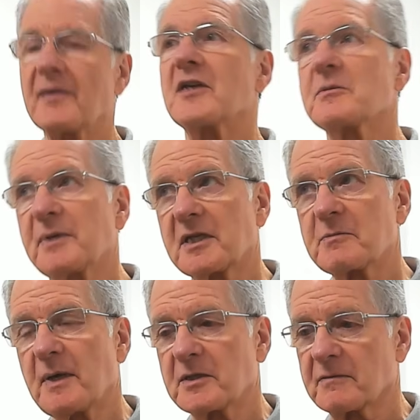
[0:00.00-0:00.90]
That's a bit
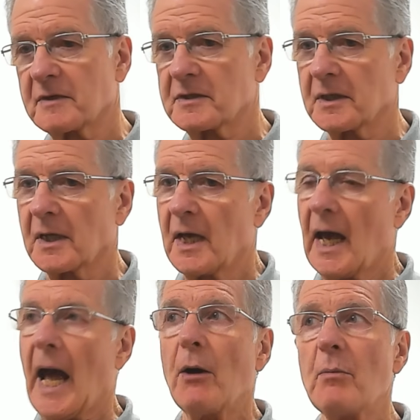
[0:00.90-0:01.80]
expensive, isn't it?
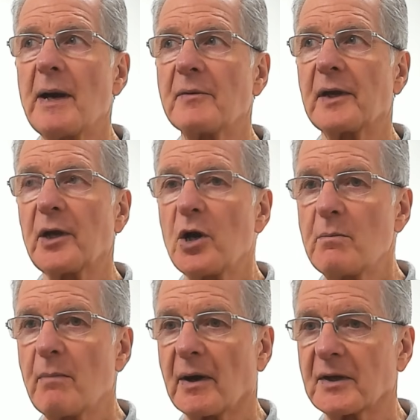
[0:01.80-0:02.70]
How about the
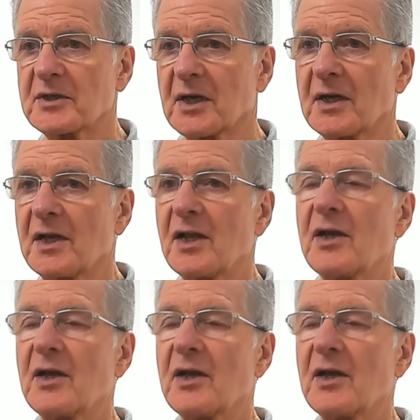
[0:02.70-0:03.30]
load monitor